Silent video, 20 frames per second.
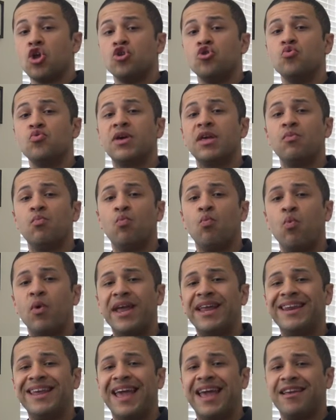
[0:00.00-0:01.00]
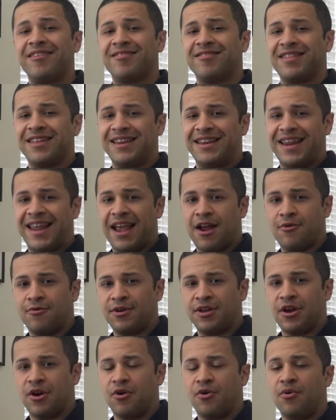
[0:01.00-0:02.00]
You can win a
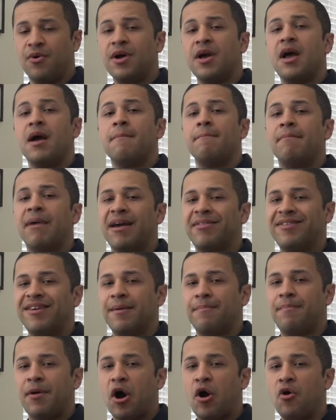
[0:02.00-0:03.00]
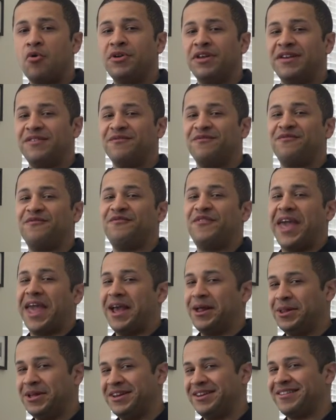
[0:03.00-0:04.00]
scenario by the opponent
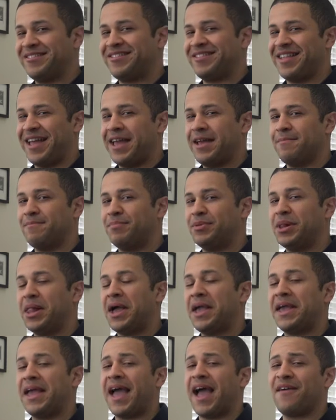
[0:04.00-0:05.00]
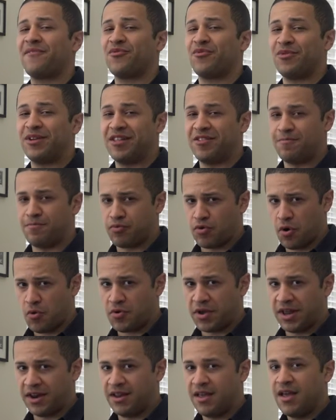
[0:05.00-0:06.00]
failing to stay in play after he's
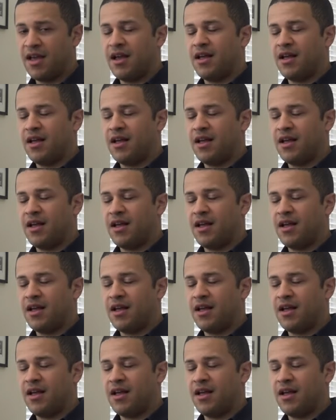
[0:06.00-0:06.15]
broken.